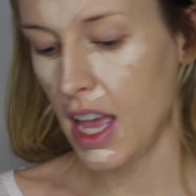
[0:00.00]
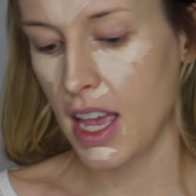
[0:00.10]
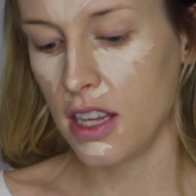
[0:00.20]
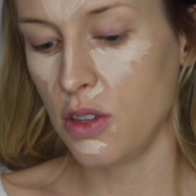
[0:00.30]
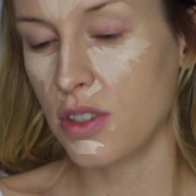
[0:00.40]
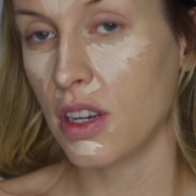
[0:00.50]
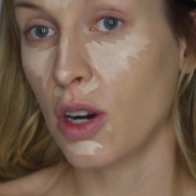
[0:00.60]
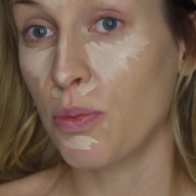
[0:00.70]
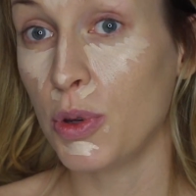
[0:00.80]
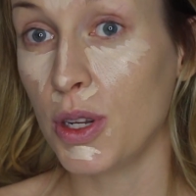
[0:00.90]
And using
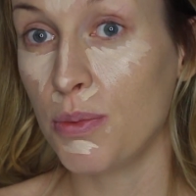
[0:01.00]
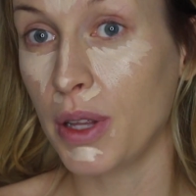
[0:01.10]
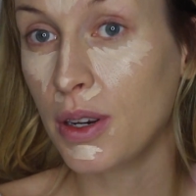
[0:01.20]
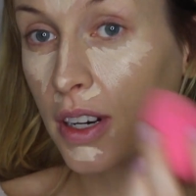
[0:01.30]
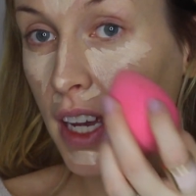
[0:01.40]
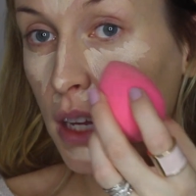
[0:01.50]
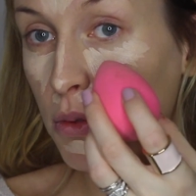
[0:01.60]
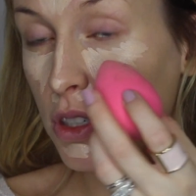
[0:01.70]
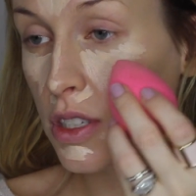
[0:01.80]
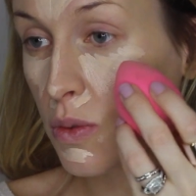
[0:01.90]
our beauty blender again,
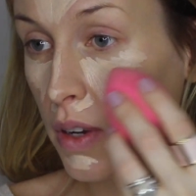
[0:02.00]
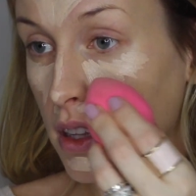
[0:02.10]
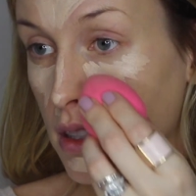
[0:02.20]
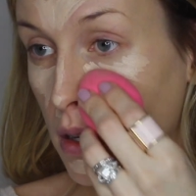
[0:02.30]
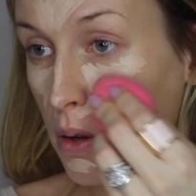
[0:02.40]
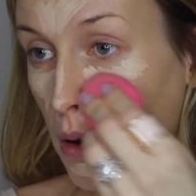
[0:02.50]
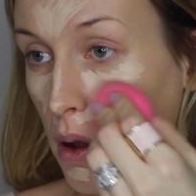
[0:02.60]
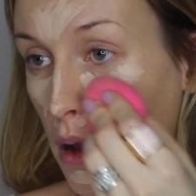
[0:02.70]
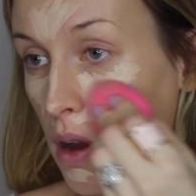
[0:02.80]
we're just going to